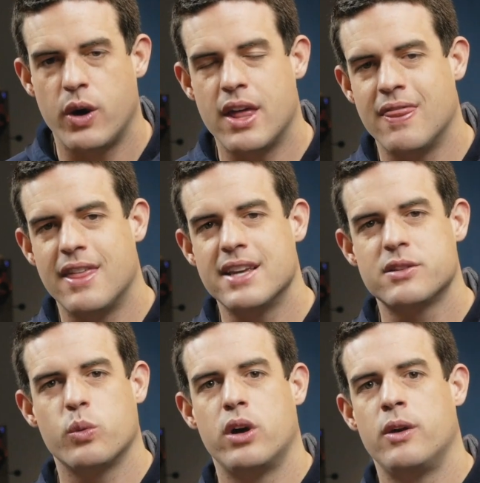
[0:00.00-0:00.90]
In
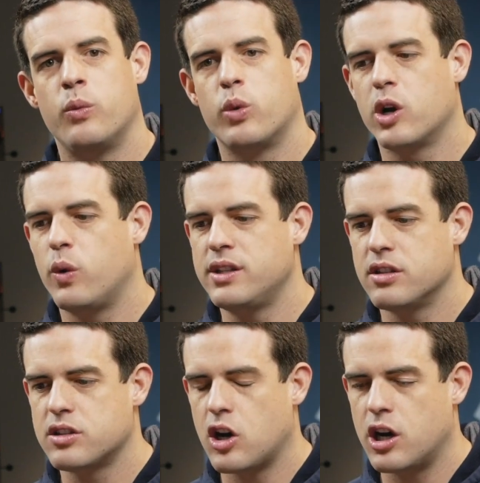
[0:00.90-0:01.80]
this one, we're going to
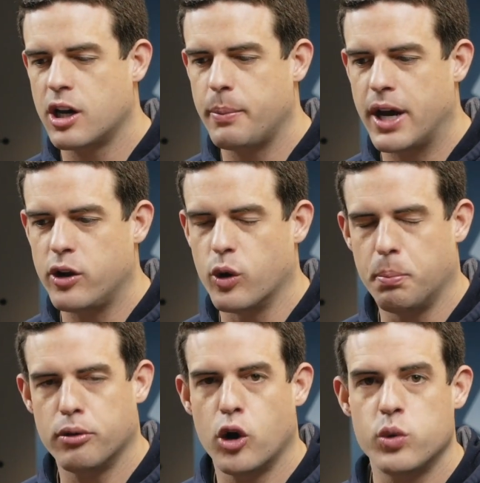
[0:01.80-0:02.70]
talk about your
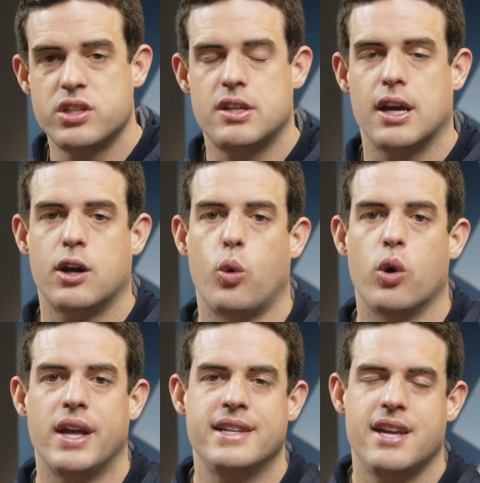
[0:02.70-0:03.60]
Pro Stick
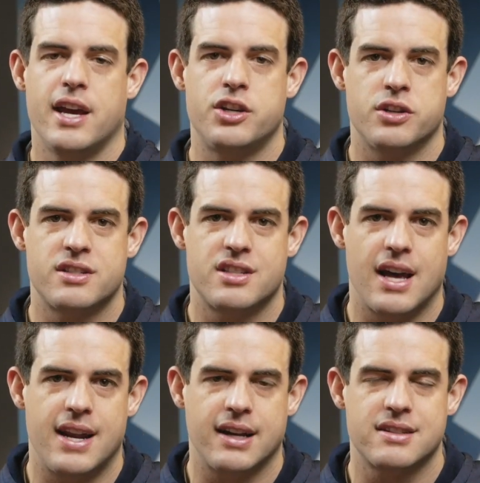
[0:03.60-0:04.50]
orientation
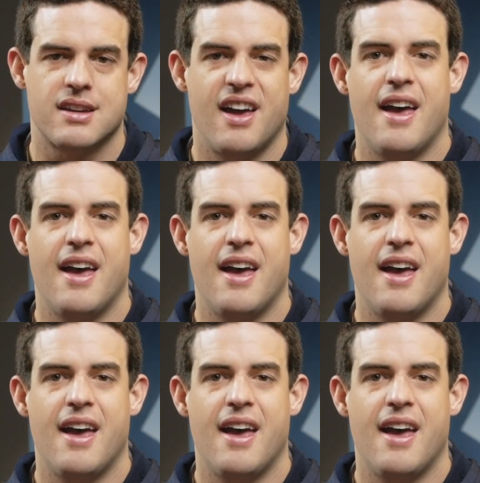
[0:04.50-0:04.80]
settings